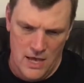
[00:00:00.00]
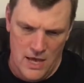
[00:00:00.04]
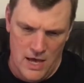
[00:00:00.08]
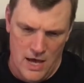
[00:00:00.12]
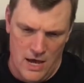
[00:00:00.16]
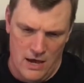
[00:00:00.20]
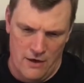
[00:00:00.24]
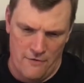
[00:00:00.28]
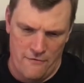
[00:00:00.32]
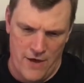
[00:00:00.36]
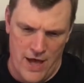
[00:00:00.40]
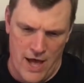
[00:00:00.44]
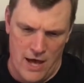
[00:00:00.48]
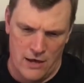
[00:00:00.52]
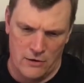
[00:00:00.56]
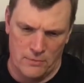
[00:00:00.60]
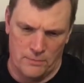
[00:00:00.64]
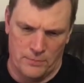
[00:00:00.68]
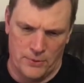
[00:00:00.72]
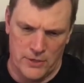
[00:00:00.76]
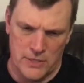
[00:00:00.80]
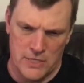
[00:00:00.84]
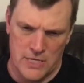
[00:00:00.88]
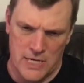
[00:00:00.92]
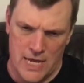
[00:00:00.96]
Of how
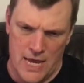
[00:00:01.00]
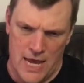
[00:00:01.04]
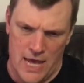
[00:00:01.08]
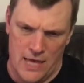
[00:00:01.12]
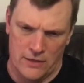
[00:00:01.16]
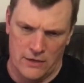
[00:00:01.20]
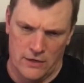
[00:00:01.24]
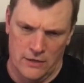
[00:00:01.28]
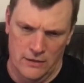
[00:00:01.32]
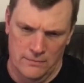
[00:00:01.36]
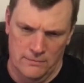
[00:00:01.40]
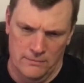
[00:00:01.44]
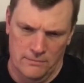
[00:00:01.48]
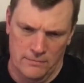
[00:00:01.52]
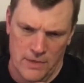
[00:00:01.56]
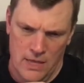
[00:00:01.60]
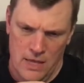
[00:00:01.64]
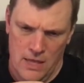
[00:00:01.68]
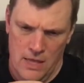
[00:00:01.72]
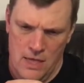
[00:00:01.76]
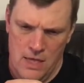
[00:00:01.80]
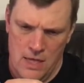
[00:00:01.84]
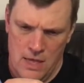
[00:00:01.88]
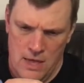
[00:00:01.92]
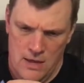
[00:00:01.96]
to put together
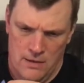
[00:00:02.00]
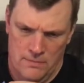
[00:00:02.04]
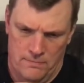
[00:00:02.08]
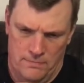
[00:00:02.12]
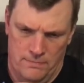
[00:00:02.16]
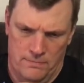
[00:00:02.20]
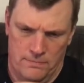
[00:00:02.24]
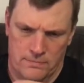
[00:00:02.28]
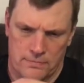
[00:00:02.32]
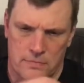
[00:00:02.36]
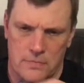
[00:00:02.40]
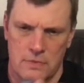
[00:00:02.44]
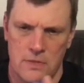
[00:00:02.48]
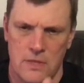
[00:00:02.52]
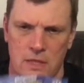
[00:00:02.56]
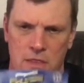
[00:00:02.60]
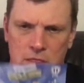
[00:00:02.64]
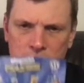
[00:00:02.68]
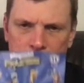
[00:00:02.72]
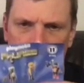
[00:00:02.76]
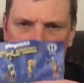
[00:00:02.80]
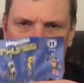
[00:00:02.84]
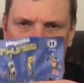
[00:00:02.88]
the